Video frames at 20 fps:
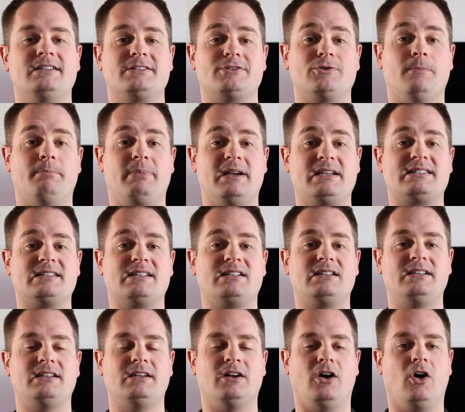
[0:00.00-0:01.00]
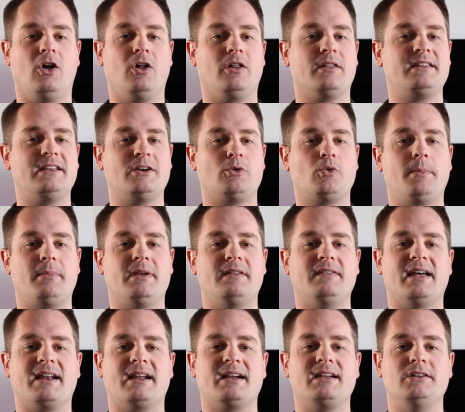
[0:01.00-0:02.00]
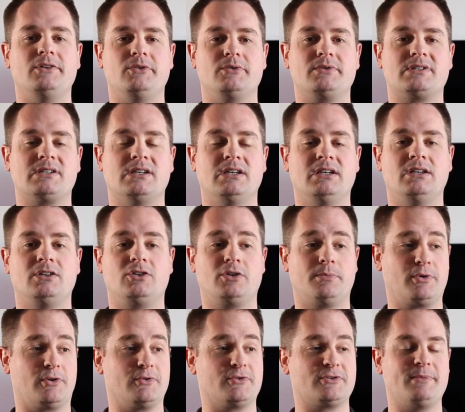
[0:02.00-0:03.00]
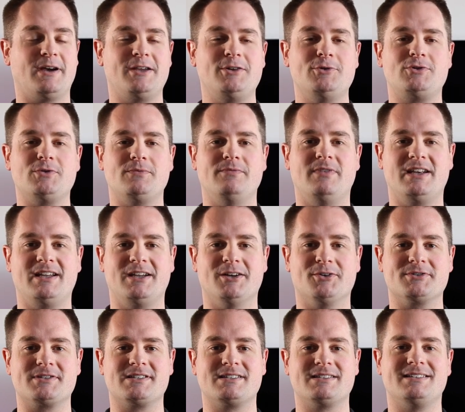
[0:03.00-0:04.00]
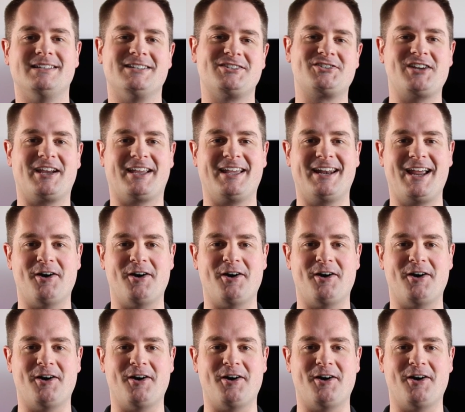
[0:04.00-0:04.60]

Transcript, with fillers: So basically all the equipment that I use to produce my YouTube videos. Let's check it